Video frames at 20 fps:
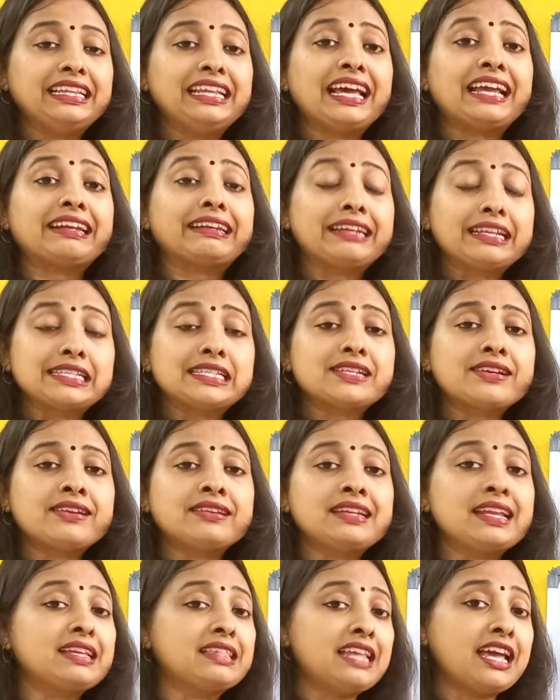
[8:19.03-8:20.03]
they are
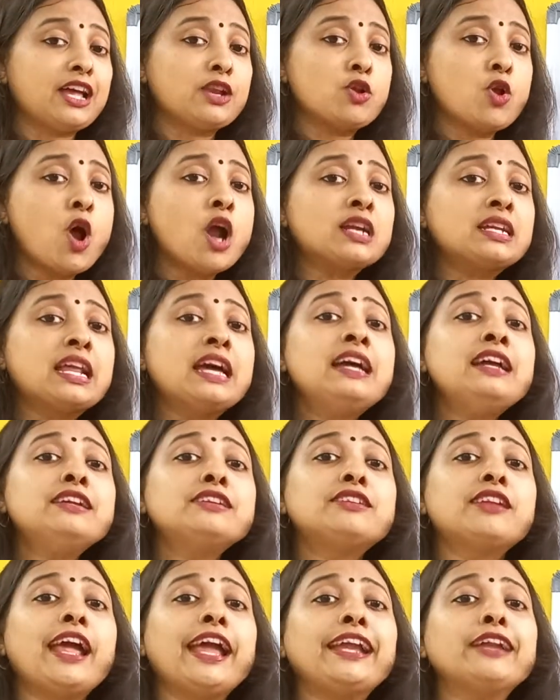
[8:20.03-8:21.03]
restricting, they are
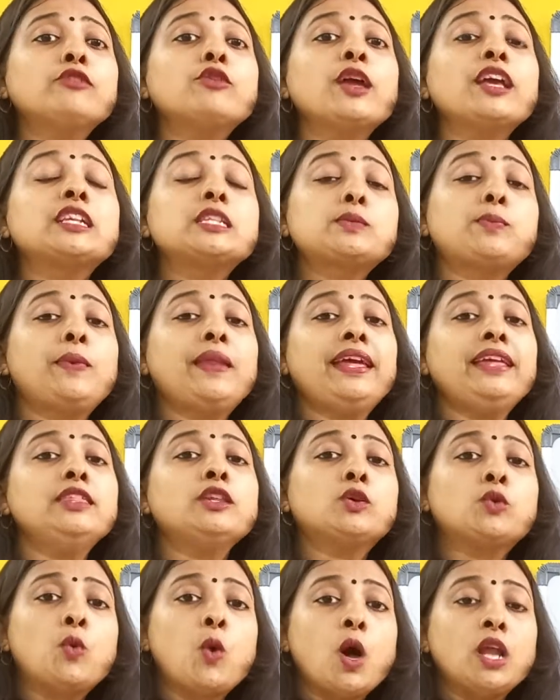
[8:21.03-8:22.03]
not trying to explain
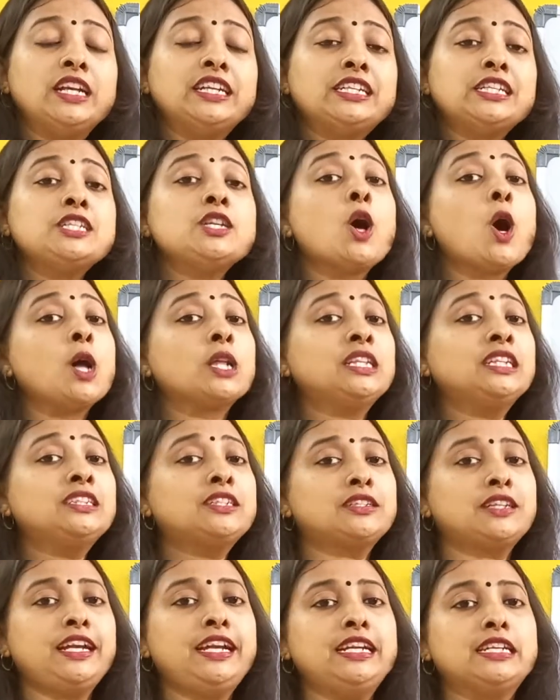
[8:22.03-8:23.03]
the quality or the
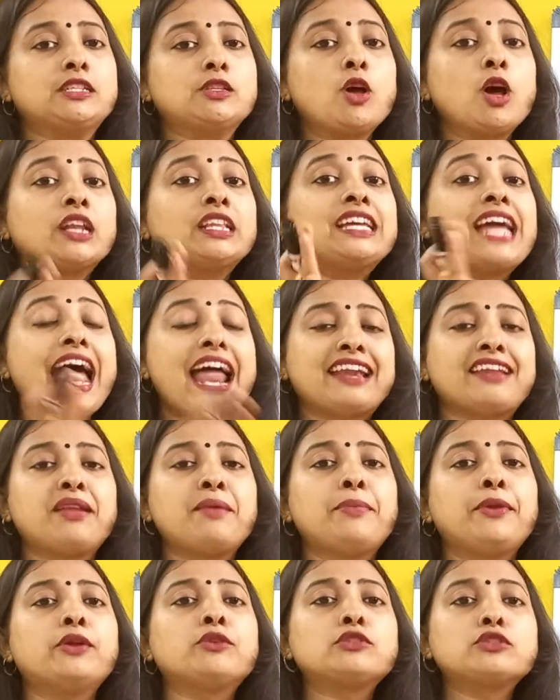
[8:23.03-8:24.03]
traits or the
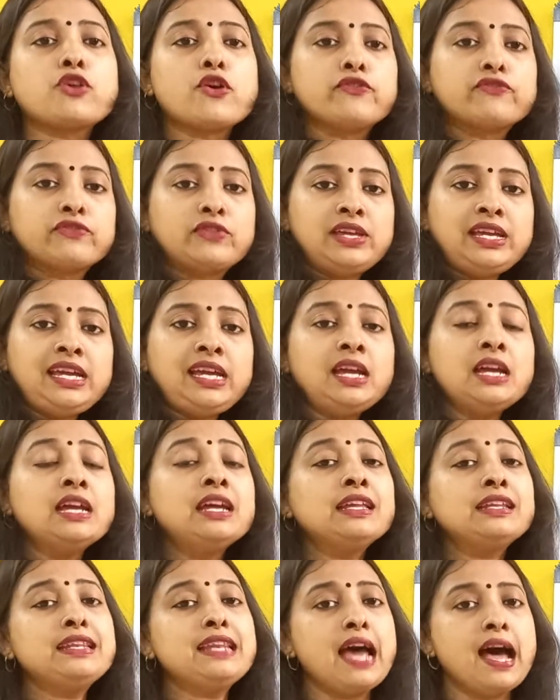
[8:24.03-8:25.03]
attributes of the
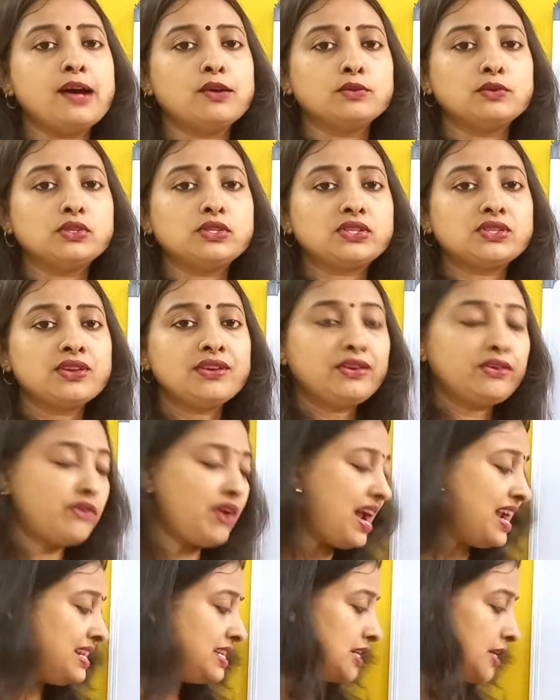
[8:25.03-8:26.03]
nouns,
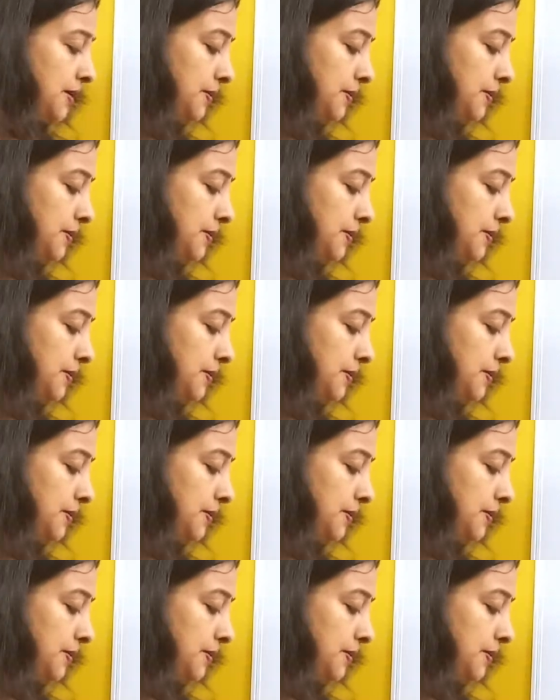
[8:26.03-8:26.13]
right?